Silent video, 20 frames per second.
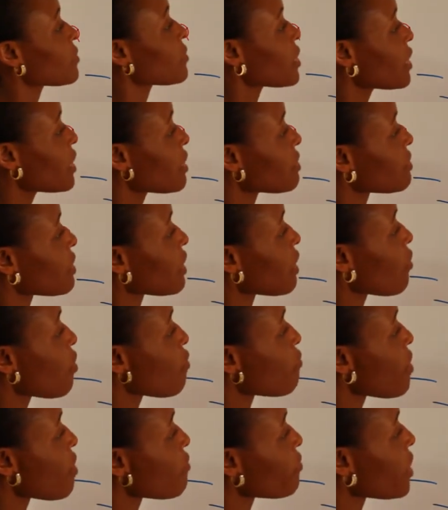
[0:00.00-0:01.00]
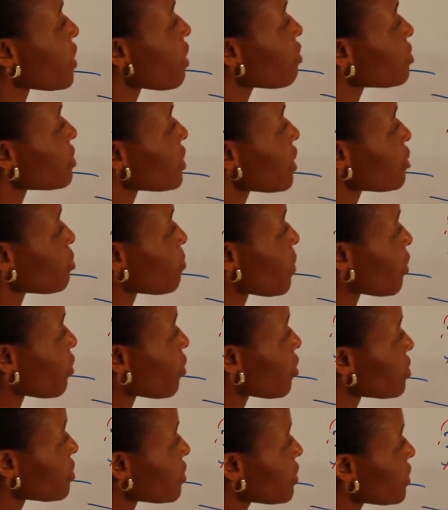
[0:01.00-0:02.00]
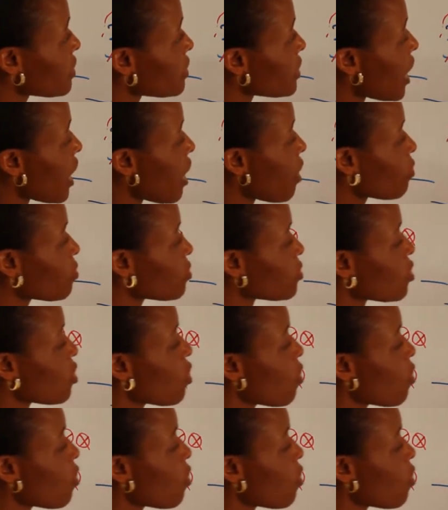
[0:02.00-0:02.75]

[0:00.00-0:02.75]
And let's take away 5 counters by crossing it out.